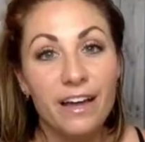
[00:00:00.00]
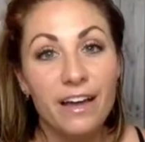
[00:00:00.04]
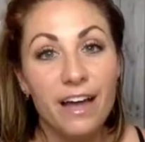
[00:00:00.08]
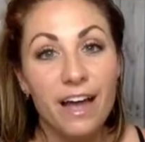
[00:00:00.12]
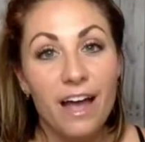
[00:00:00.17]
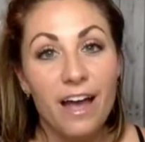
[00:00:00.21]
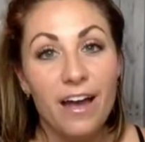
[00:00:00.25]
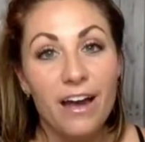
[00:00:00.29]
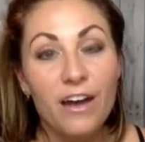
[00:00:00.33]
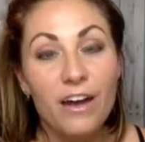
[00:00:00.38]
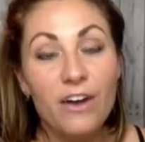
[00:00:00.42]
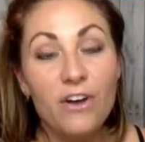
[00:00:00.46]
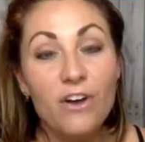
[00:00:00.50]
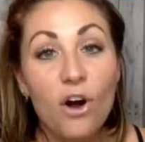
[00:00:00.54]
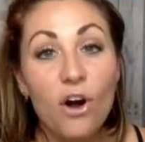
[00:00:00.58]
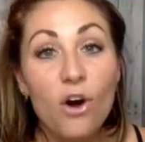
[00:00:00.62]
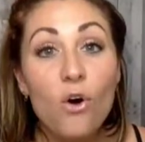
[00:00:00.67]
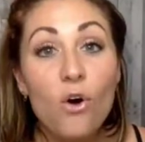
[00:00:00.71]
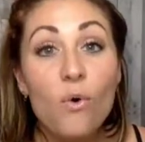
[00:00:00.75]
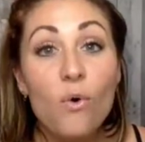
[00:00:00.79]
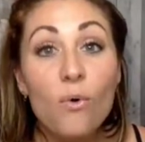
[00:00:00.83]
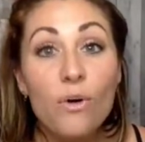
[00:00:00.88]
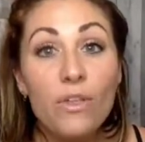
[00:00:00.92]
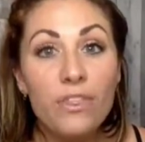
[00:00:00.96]
And I
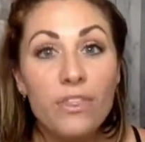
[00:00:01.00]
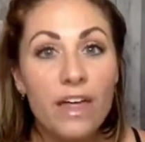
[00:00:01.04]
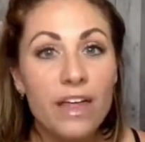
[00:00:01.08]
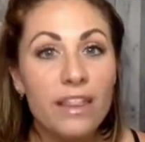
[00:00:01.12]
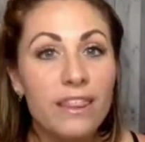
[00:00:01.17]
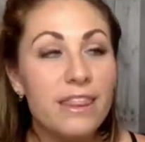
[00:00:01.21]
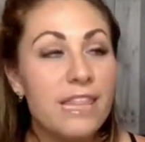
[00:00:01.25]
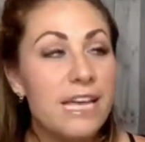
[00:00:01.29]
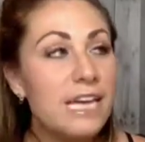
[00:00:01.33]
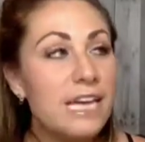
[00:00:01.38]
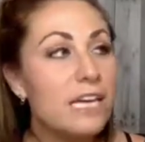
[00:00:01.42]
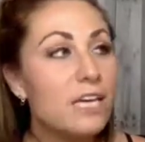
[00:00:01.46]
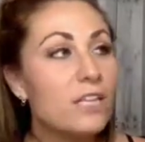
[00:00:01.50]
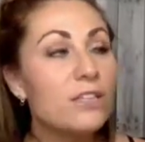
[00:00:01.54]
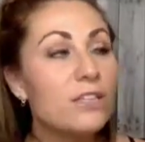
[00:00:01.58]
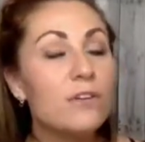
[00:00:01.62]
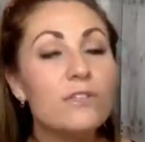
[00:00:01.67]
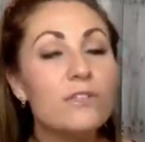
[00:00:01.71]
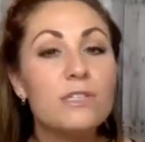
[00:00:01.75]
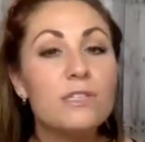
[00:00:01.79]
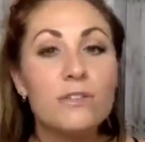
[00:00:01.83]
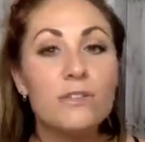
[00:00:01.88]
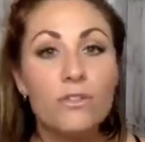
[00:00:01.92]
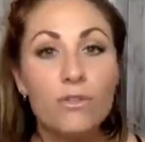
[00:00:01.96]
know that thinking
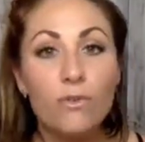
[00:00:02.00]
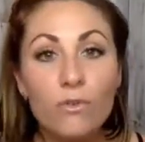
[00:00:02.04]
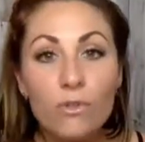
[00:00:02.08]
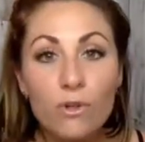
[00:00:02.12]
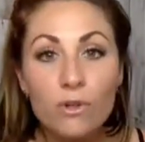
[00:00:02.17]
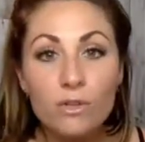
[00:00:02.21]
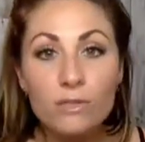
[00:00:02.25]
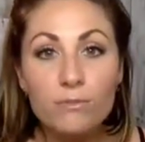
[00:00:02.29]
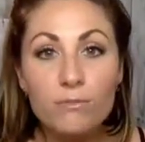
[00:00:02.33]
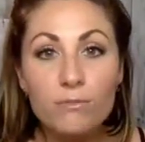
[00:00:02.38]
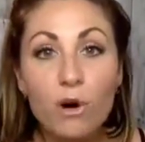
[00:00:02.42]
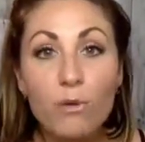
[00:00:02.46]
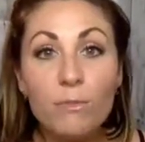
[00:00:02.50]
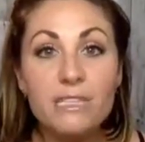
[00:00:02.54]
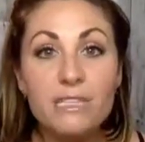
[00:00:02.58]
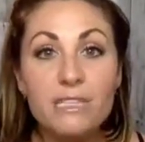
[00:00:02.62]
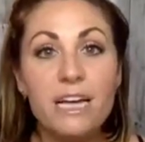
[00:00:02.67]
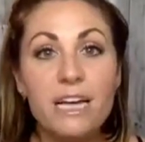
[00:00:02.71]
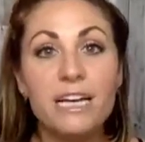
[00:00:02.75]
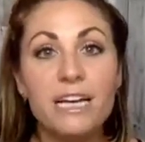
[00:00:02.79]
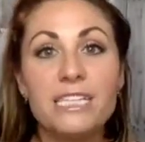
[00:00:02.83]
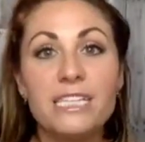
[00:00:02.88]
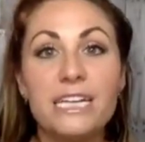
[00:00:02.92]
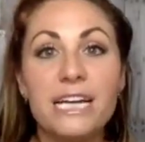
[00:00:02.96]
through those moments
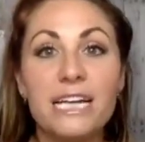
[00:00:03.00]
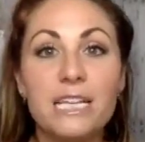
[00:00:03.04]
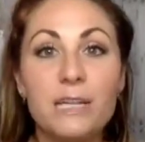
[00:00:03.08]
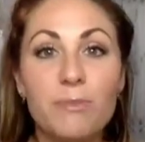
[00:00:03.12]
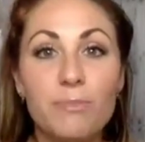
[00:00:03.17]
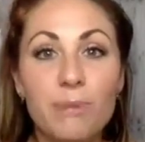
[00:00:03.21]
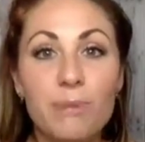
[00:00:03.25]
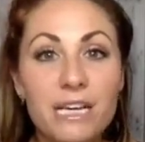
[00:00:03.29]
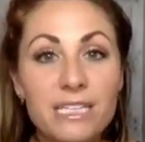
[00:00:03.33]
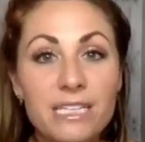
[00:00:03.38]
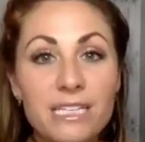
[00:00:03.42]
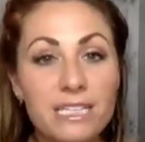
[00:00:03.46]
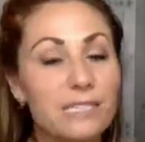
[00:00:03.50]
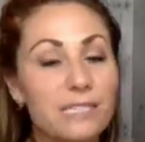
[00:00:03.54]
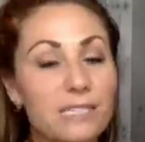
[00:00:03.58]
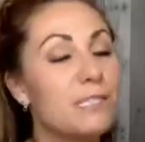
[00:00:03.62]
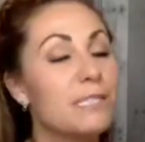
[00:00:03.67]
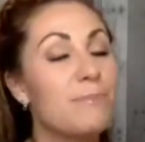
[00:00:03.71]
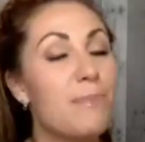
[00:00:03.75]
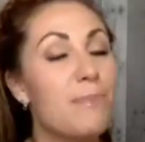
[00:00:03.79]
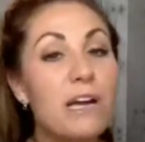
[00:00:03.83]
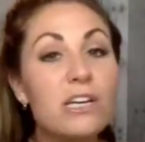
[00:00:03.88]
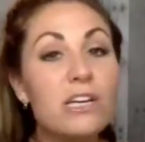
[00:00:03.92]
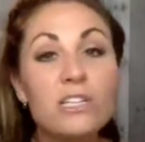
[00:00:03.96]
on a daily basis,
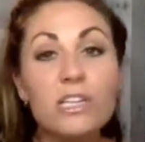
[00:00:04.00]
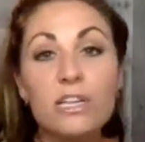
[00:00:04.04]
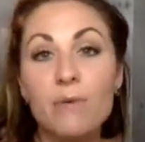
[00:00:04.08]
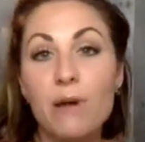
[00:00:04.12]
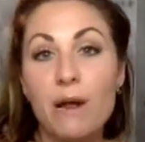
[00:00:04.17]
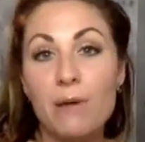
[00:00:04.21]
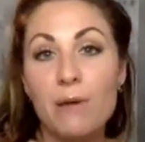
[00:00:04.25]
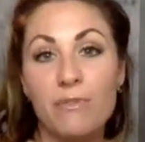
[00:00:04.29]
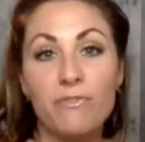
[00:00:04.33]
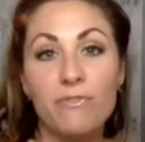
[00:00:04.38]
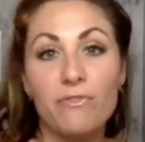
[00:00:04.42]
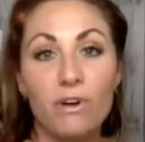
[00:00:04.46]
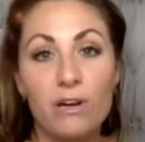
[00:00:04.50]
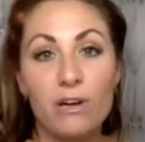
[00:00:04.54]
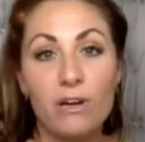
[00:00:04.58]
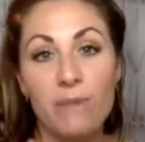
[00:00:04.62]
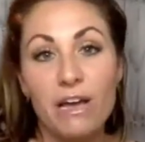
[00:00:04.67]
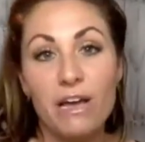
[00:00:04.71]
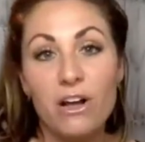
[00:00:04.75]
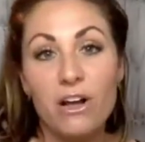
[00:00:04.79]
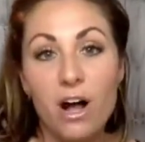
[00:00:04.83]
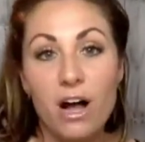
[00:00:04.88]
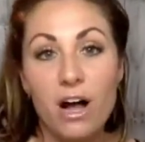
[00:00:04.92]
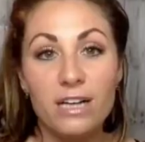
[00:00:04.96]
especially right before you
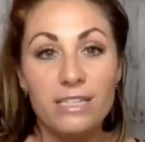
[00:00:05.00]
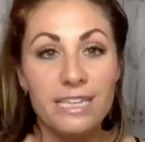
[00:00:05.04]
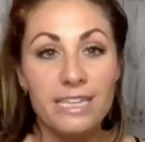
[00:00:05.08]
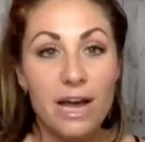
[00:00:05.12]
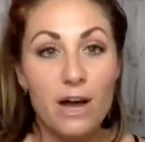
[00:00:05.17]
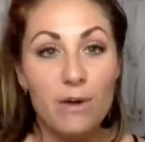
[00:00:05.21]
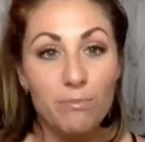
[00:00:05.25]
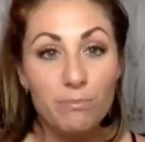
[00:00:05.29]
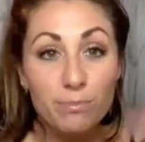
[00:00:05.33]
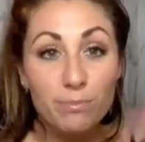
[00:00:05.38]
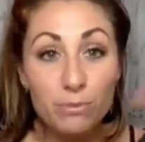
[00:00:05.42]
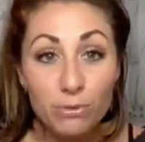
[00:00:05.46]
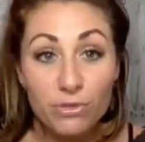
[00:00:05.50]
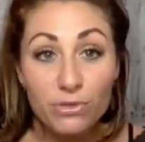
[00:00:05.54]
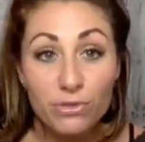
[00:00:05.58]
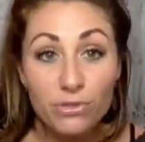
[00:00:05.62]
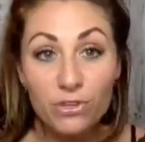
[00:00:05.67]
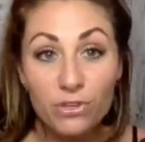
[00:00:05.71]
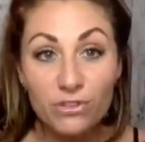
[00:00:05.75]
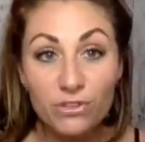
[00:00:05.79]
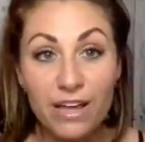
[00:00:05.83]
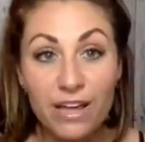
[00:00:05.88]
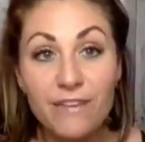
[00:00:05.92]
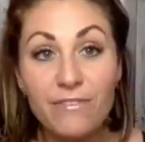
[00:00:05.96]
make calls, help boost
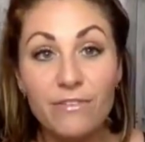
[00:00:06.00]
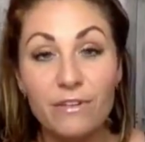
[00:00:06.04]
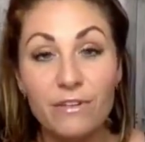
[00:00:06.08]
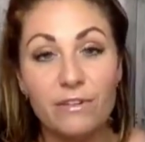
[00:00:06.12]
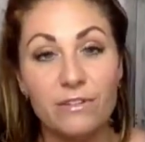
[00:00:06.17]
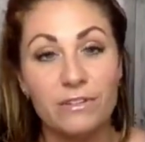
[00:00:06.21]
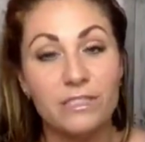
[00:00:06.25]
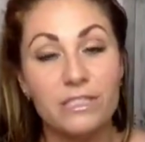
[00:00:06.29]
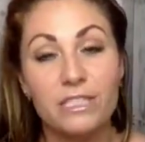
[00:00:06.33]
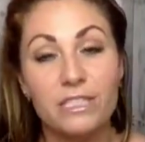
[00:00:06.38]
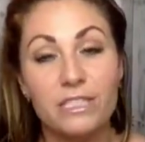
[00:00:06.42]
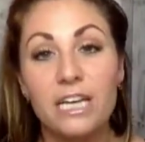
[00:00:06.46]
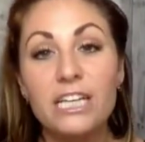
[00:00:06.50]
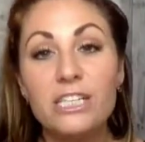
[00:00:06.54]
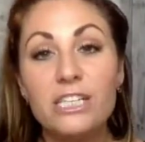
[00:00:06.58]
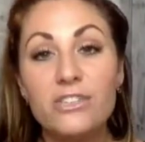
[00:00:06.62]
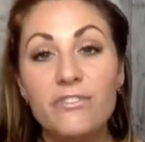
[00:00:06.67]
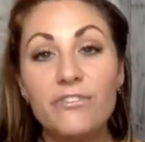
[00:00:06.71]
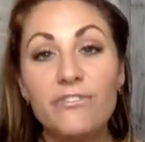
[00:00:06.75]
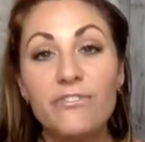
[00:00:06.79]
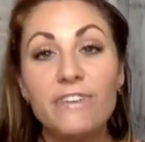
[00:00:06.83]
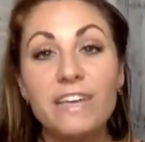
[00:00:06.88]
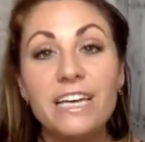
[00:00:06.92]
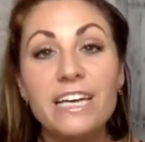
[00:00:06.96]
your level, get you
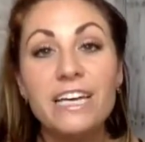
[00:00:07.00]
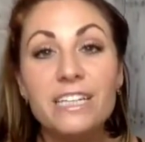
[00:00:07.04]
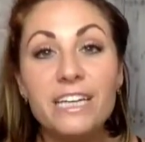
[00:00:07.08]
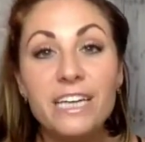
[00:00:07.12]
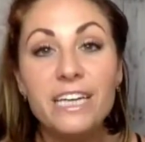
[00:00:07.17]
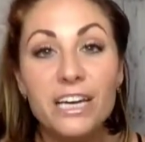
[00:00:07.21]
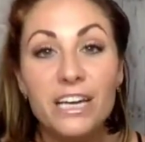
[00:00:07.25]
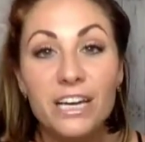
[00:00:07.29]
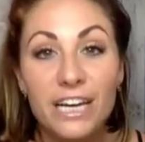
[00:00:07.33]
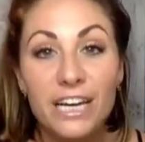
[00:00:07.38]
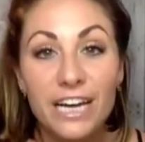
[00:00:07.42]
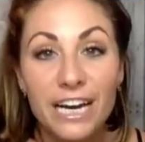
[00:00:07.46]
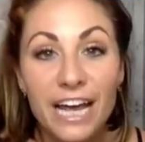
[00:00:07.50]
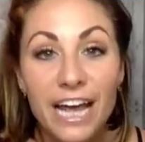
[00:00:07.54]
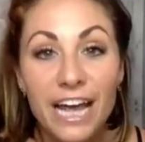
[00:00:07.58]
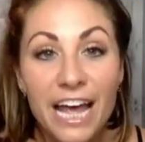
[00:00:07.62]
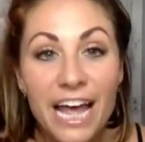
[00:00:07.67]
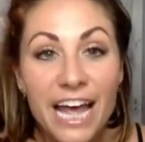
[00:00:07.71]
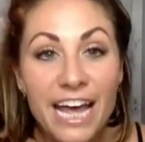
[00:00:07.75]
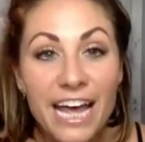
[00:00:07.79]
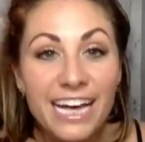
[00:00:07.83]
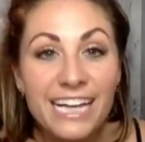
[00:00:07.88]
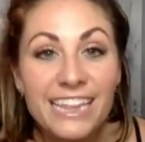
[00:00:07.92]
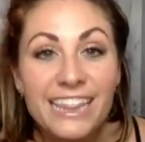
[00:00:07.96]
feeling good,
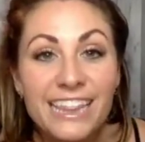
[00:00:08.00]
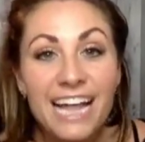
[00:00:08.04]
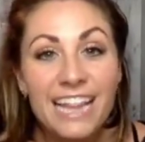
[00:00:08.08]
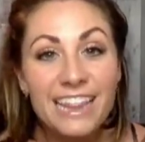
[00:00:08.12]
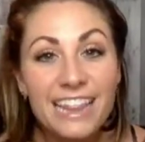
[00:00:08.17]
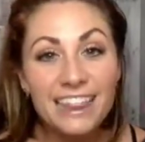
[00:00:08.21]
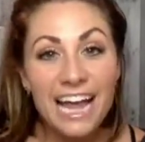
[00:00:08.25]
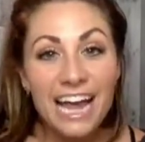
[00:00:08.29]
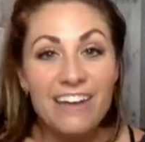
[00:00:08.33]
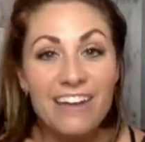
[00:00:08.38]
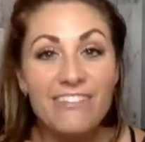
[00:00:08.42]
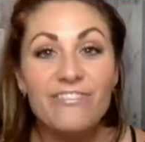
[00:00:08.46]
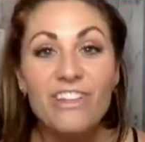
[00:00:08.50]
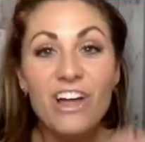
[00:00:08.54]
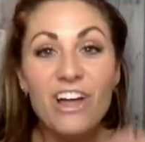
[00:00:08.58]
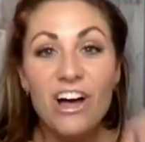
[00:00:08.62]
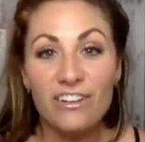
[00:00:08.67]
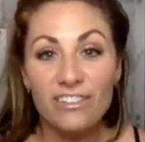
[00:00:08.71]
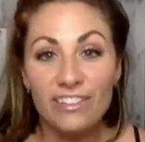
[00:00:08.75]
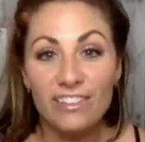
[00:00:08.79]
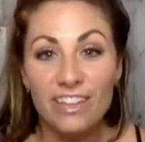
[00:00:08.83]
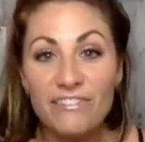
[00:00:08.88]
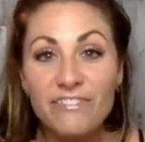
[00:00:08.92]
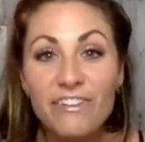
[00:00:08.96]
get that
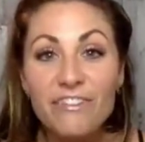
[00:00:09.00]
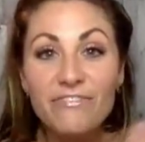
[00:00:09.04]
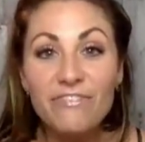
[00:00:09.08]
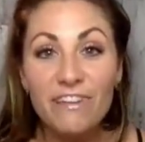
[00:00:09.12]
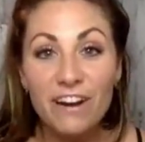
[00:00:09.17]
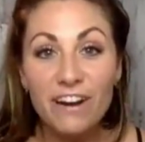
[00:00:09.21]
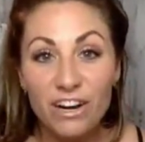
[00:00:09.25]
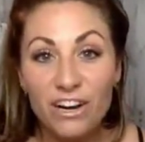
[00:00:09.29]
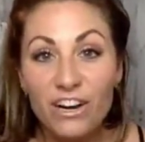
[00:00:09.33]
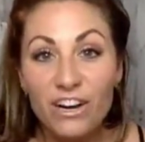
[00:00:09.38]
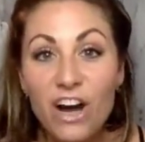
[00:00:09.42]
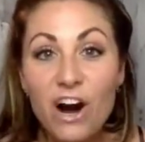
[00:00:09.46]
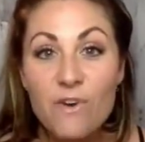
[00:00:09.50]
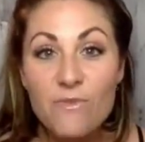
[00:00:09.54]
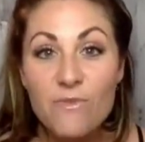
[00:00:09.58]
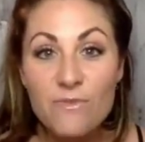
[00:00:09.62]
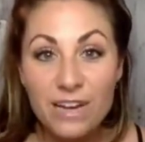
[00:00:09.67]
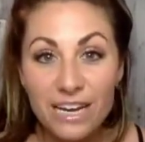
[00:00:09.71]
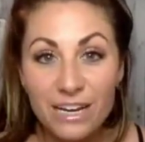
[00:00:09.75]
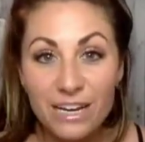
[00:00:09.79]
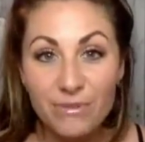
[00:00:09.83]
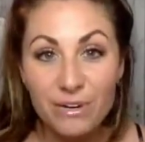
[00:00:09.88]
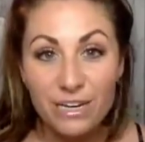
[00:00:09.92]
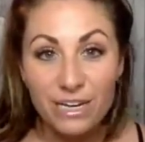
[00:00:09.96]
lifelong love affair
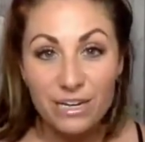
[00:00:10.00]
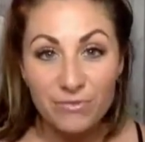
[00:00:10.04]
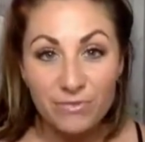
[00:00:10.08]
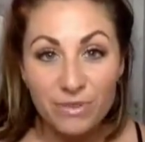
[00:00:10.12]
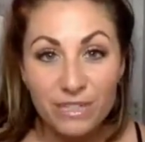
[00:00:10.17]
going where you